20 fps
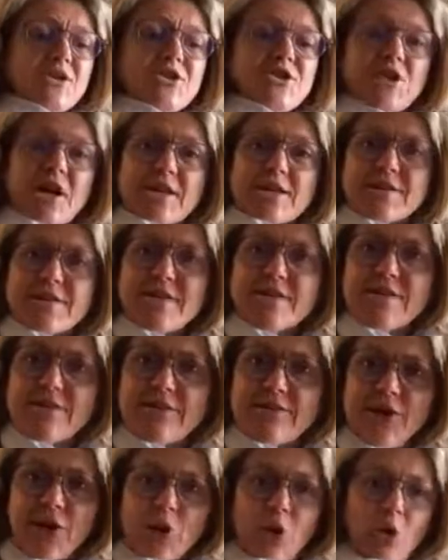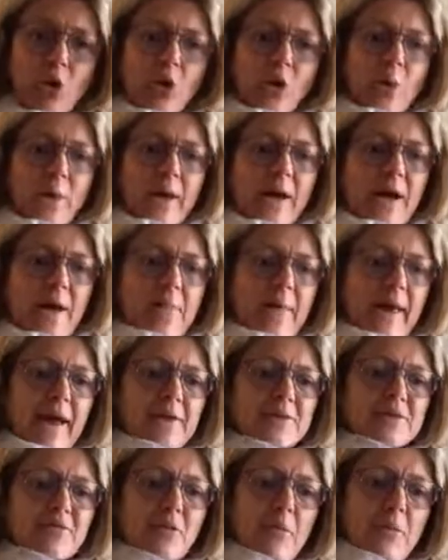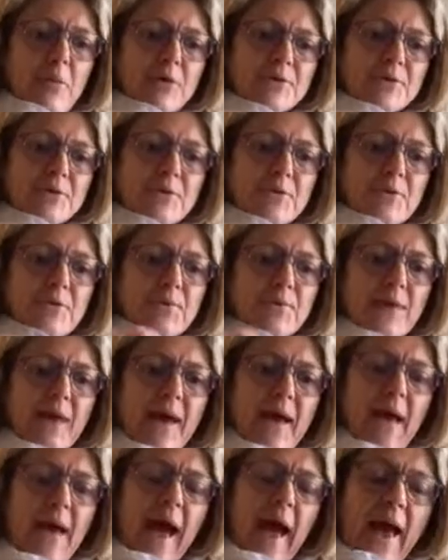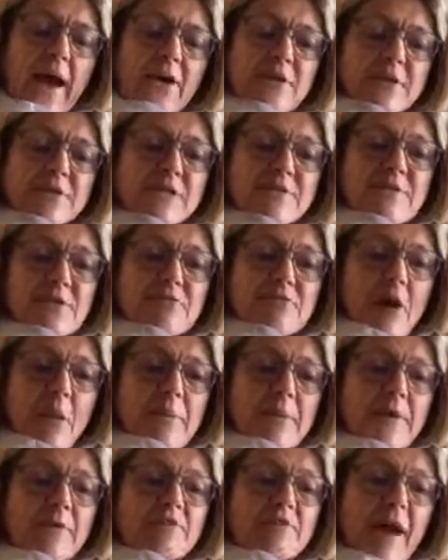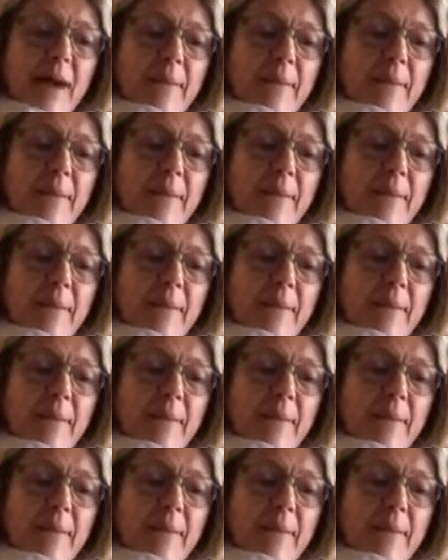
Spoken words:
just as if a cork were coming out of a bottle. And Christopher Robin and